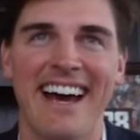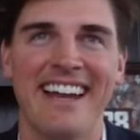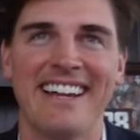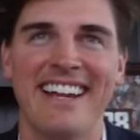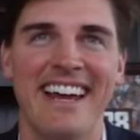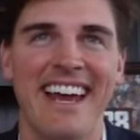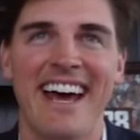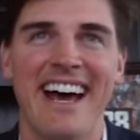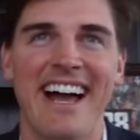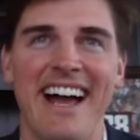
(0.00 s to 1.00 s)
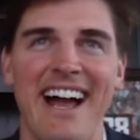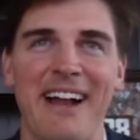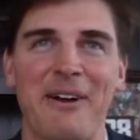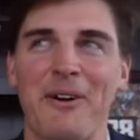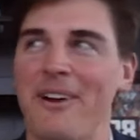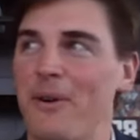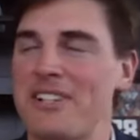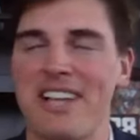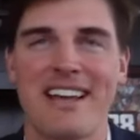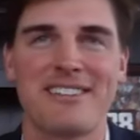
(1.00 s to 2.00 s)
I, I did. I, I grew it
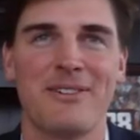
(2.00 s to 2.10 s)
once I